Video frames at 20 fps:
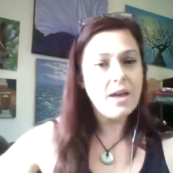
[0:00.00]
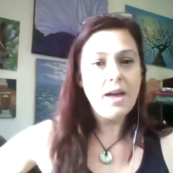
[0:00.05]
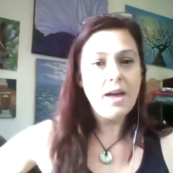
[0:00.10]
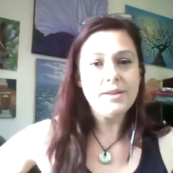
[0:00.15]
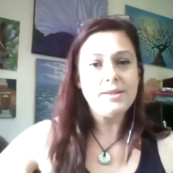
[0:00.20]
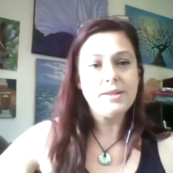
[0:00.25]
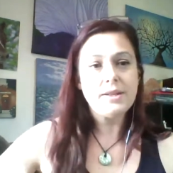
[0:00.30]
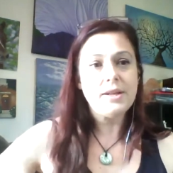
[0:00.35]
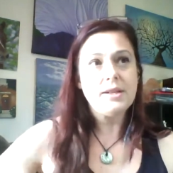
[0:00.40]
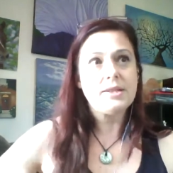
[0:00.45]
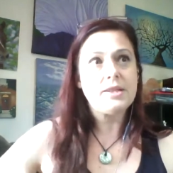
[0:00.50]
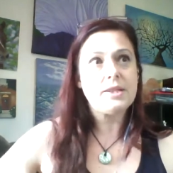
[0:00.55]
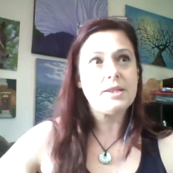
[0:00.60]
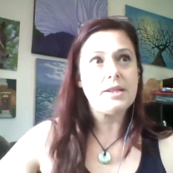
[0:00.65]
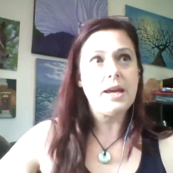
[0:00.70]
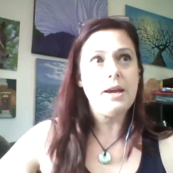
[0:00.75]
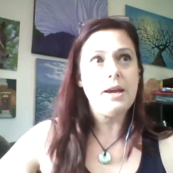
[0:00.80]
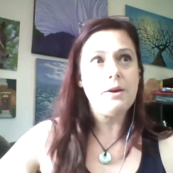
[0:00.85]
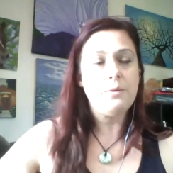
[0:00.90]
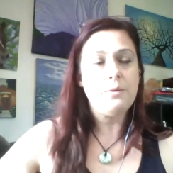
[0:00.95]

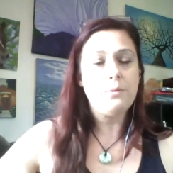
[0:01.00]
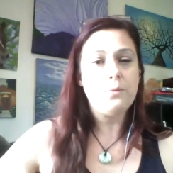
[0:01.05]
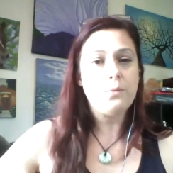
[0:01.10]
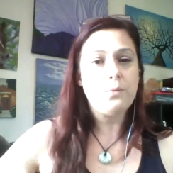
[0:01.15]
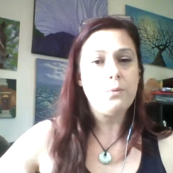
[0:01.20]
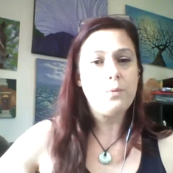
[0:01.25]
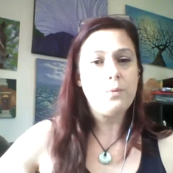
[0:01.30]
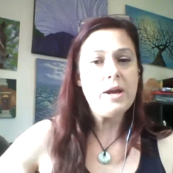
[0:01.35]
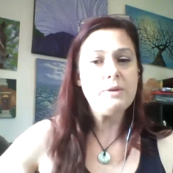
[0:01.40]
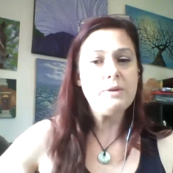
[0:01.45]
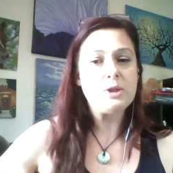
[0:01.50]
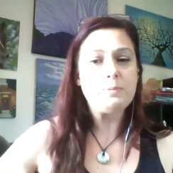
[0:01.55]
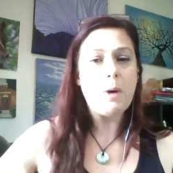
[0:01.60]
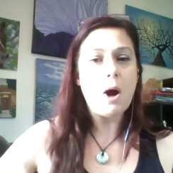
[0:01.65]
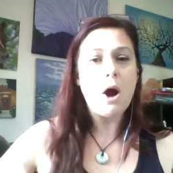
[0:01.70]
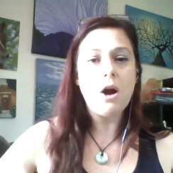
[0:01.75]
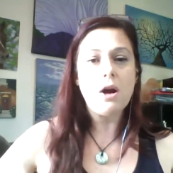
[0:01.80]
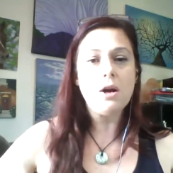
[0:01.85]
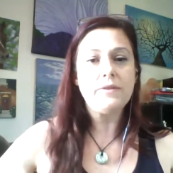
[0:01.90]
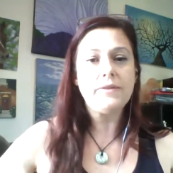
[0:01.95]
it was
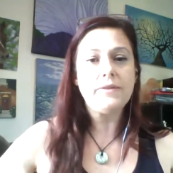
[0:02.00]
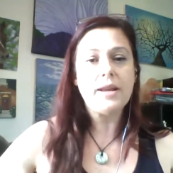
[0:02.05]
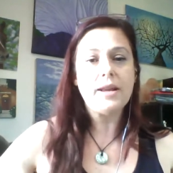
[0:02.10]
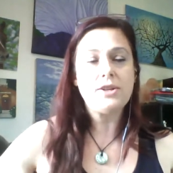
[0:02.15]
part